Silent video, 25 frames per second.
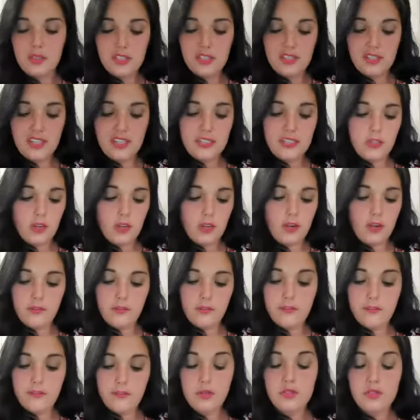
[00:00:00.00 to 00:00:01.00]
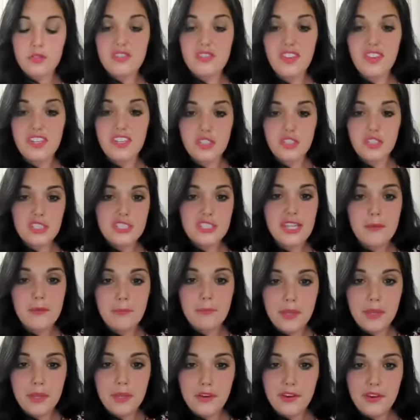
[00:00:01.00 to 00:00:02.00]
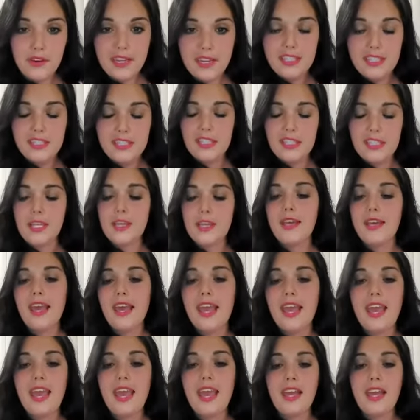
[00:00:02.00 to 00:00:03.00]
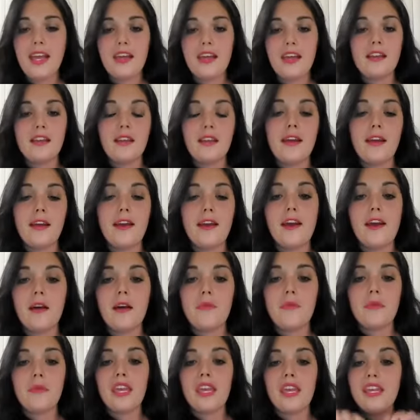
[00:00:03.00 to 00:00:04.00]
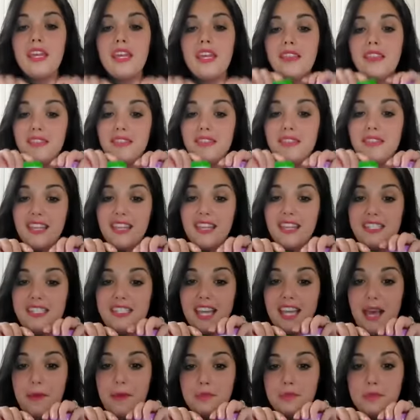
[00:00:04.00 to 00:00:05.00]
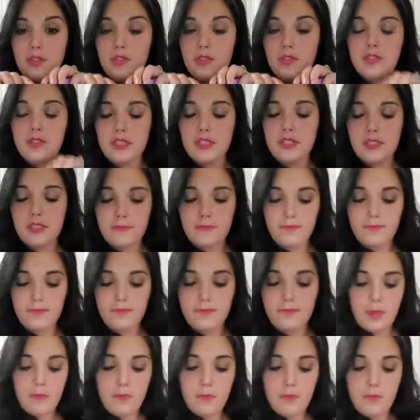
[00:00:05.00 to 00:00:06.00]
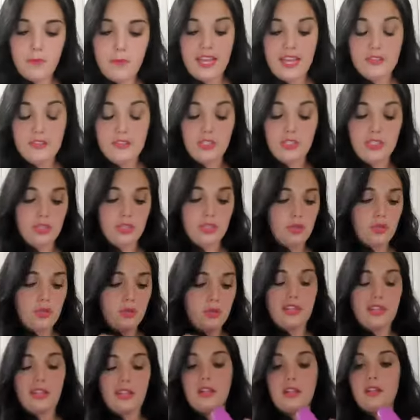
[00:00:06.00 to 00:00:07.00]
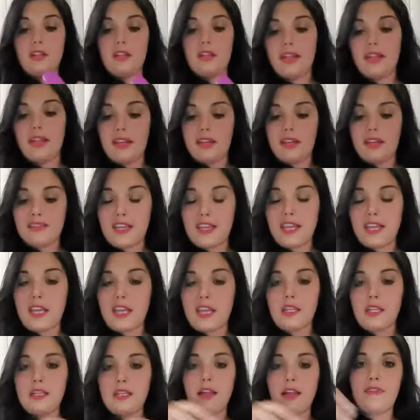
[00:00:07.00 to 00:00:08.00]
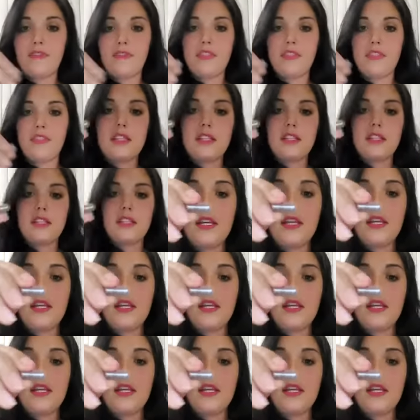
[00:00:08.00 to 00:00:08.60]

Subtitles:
These are fruits, veggies, and berries. And in these capsules, I'm going to actually show you what they look like because I kind of love this.